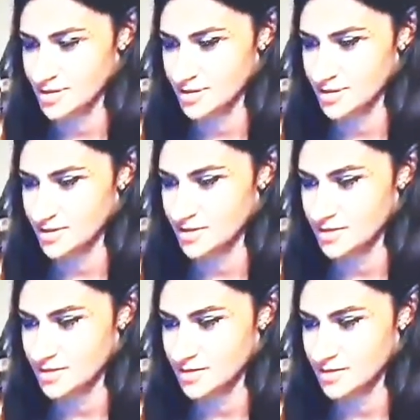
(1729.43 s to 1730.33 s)
These are
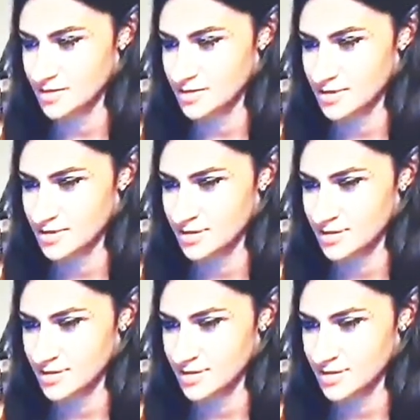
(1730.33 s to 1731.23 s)
all
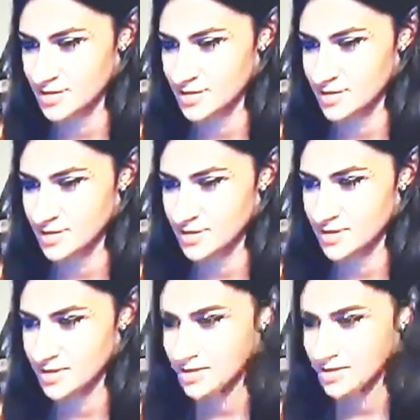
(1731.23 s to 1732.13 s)
carrier waves
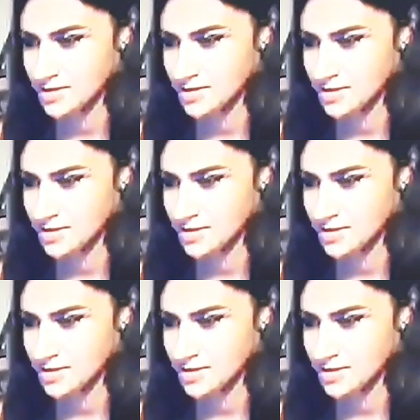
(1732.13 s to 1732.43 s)
for